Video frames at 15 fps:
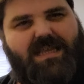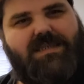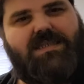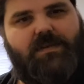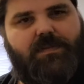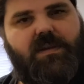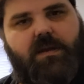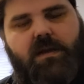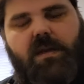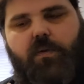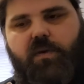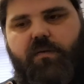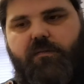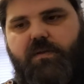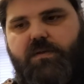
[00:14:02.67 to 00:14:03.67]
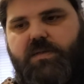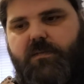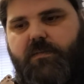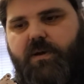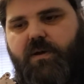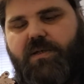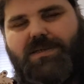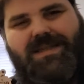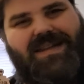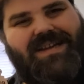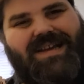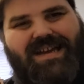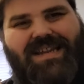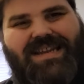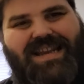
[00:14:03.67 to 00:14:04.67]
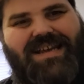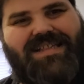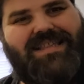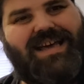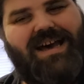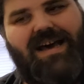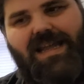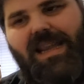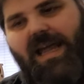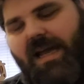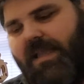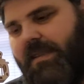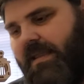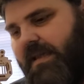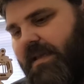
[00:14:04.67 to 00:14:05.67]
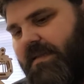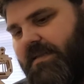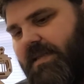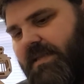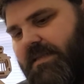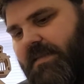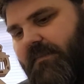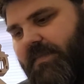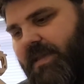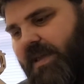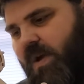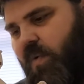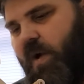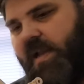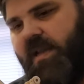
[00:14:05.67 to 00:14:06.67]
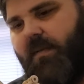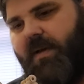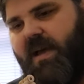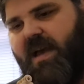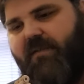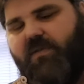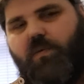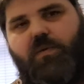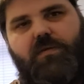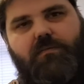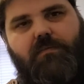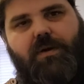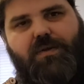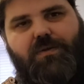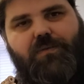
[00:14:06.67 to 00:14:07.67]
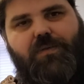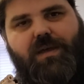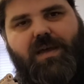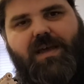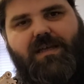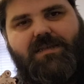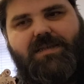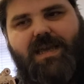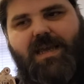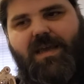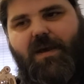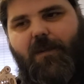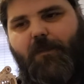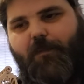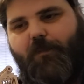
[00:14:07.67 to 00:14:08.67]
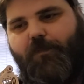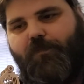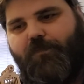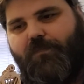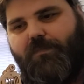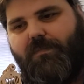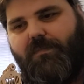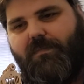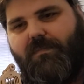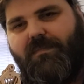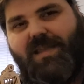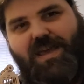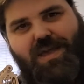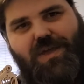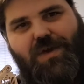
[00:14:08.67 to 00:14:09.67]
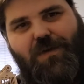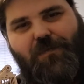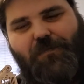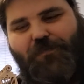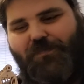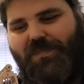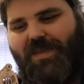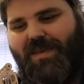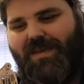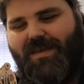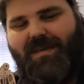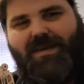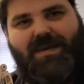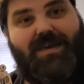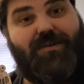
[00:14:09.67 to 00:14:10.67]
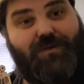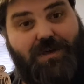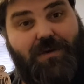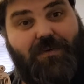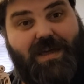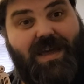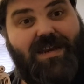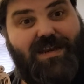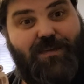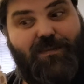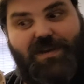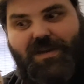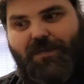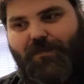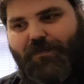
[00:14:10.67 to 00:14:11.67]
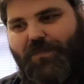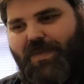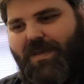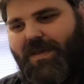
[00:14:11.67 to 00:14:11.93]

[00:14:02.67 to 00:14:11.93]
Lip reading: It's typically a clockwork music box, and I kind of like that. I like that there's something quaint about having a wooden model that has a, there you go. It'll go again in a minute.